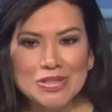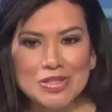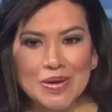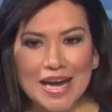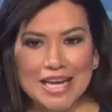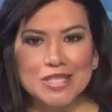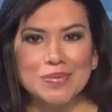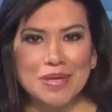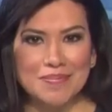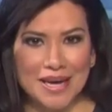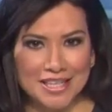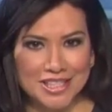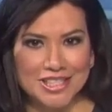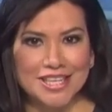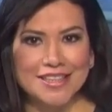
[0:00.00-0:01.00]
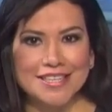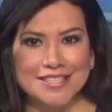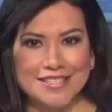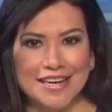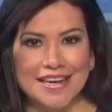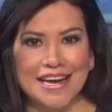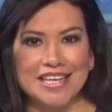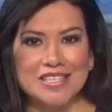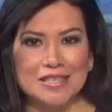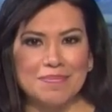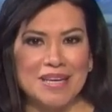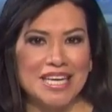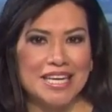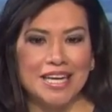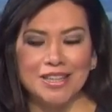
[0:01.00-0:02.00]
So as we mentioned, this day has
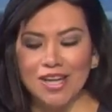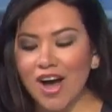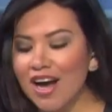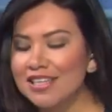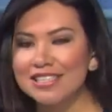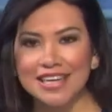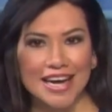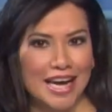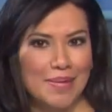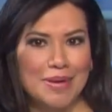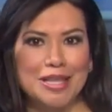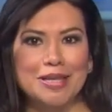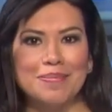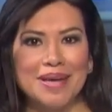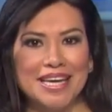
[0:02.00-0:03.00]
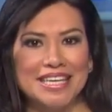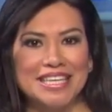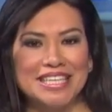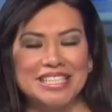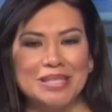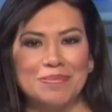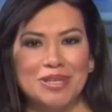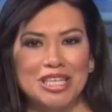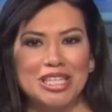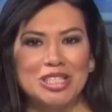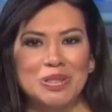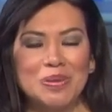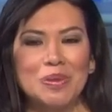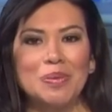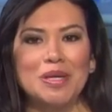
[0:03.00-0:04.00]
been a long time in the making to bring it
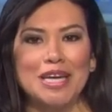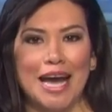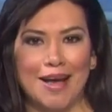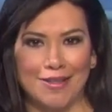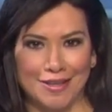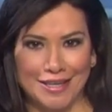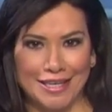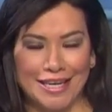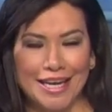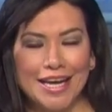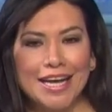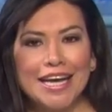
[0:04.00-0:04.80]
to a reality.